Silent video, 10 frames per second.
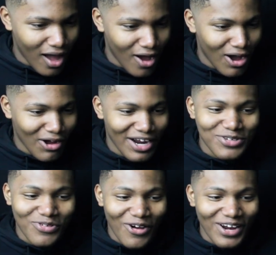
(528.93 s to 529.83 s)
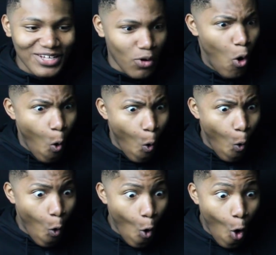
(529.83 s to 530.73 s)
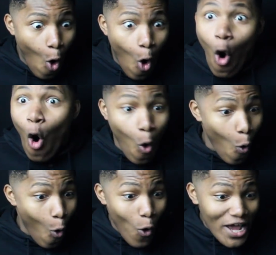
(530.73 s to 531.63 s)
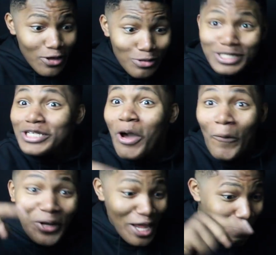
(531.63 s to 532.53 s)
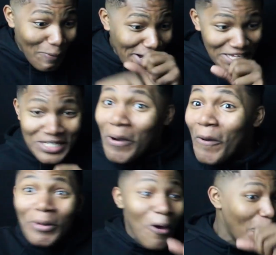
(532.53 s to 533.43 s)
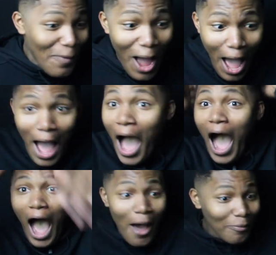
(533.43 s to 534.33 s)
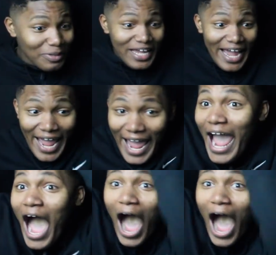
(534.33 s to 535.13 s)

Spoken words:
Oh, that's raw. That's ooh. Oh, he used his own knee brace on him. I'm dead.